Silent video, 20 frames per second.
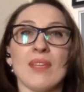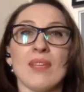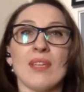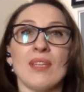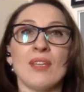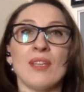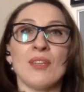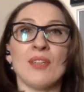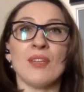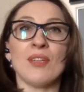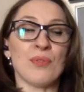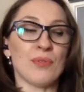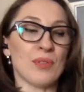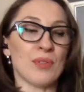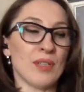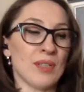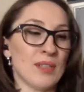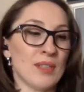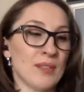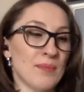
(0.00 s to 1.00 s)

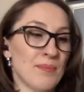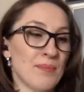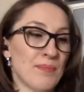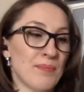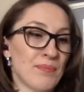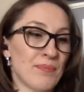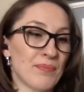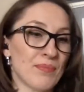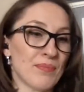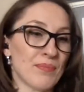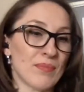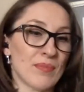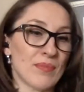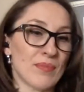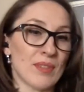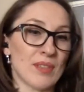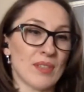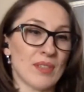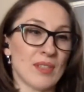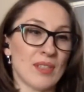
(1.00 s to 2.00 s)

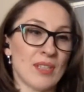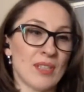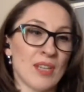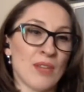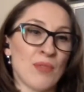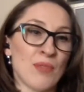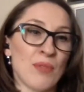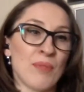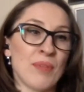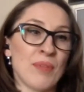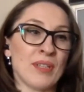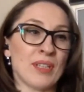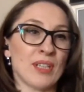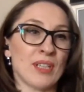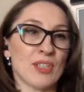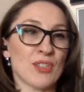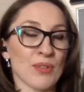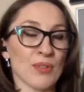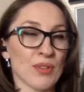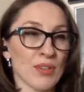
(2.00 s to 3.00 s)
young women
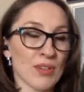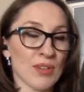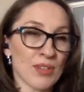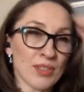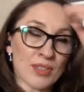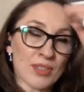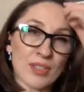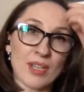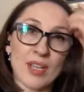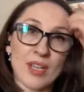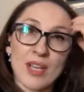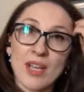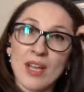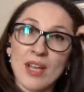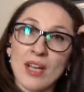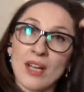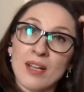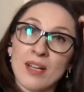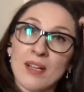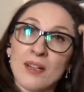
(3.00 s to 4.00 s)
get to learn
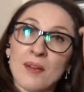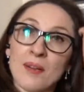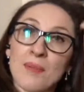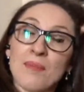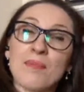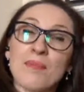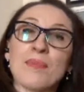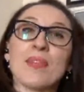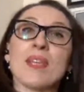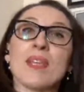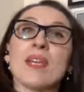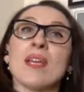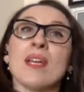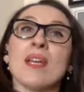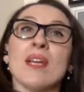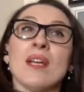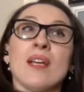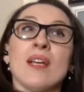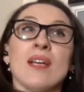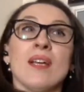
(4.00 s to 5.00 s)

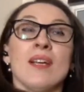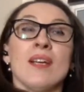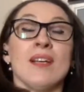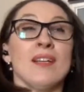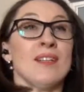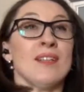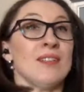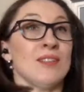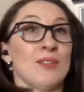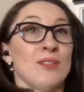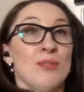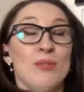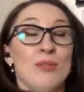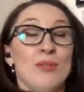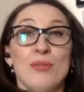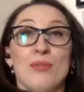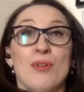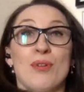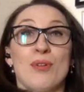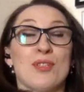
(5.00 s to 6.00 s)

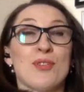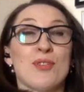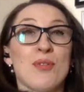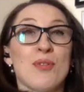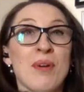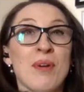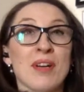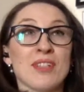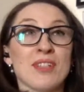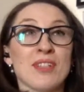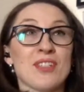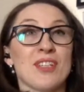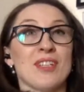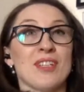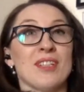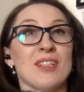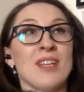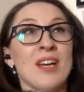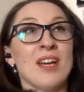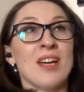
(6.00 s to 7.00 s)
so much.
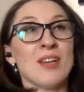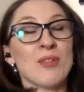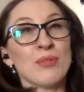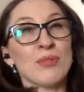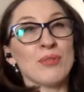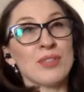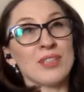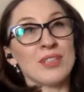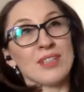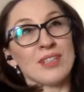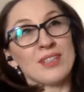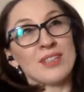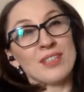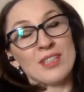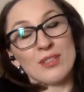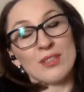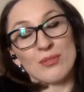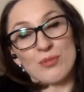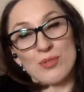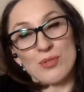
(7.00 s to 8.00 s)
Not only that they
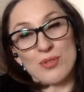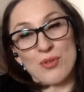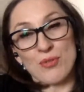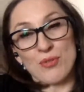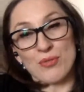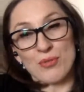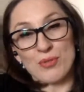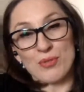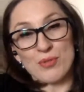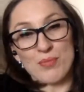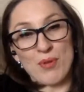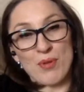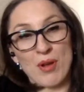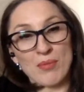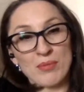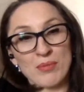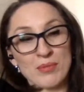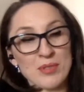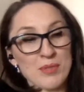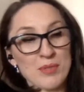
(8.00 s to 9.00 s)
get to solve those
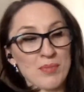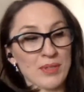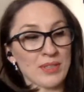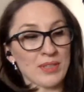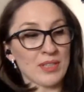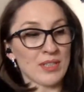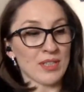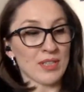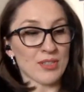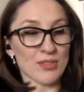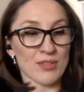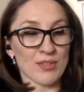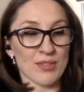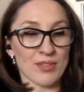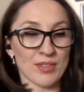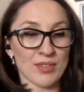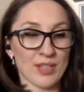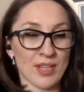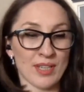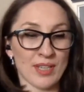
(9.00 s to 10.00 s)
problems, but they get to
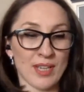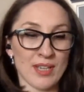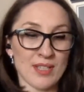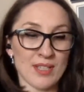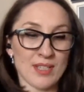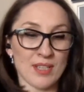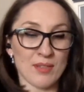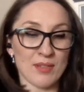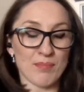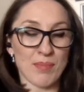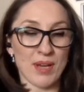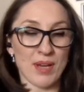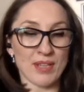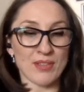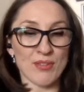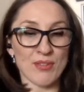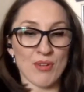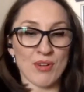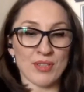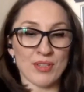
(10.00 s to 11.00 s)
learn, like I said,
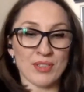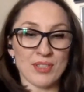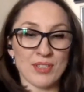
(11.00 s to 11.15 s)
Python